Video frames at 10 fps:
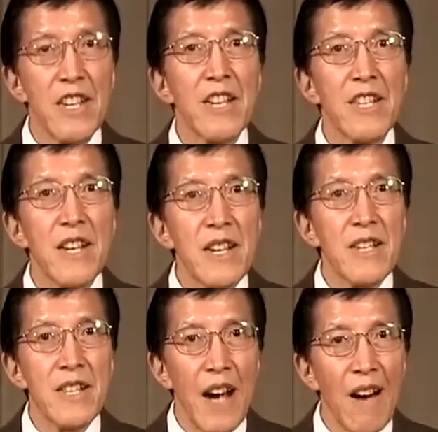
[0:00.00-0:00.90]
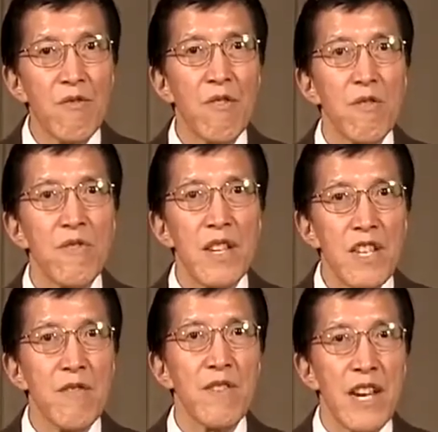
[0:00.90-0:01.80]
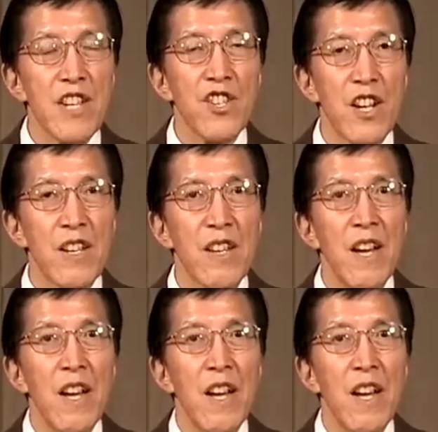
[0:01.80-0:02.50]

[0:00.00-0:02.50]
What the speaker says: he did his doctoral dissertation